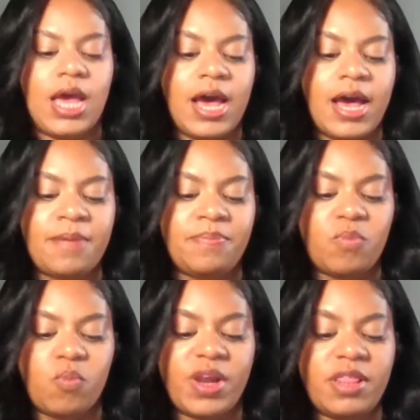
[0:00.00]
Um,
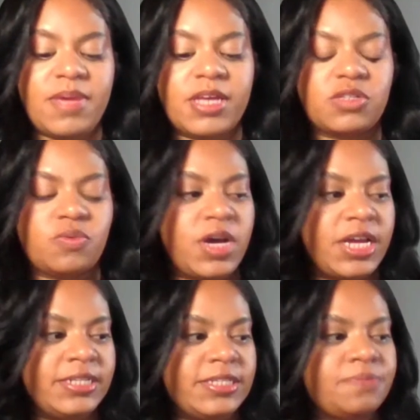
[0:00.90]
one of the biggest
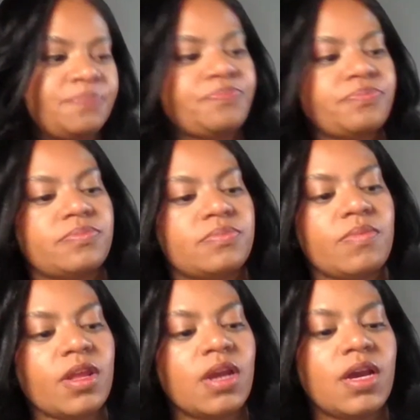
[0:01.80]
ones,
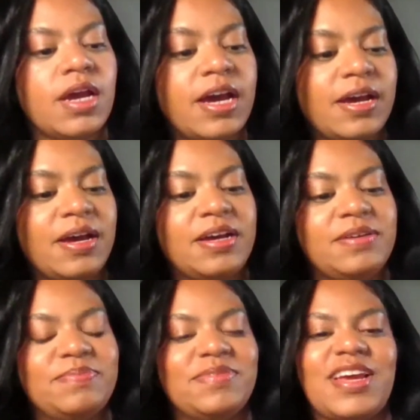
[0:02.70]
uh,
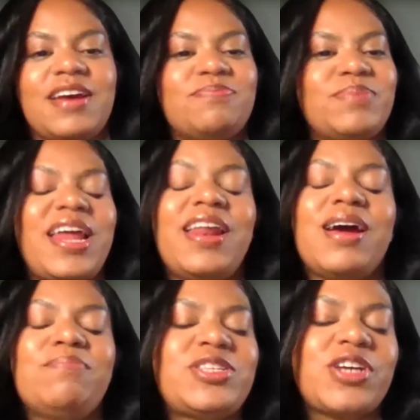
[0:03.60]
I and
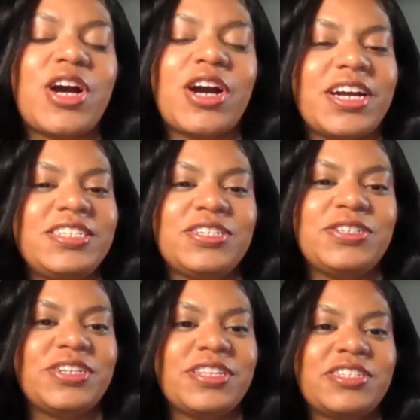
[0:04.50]
I'm sorry to
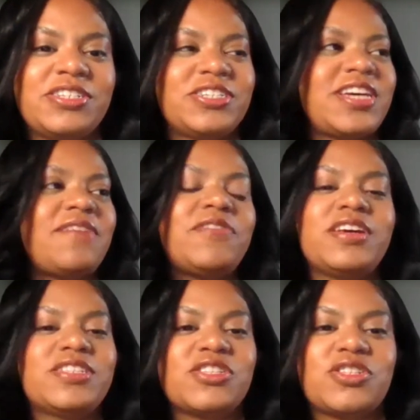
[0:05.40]
your listeners. Everything
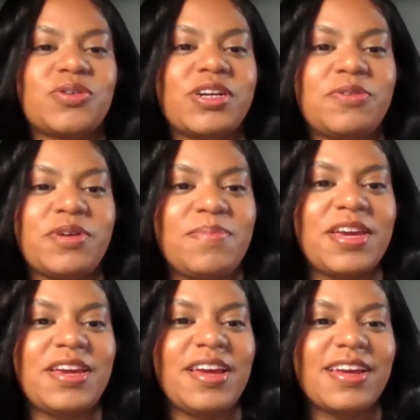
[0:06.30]
is a story with
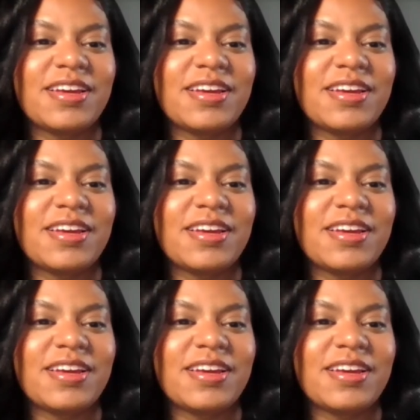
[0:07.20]
me.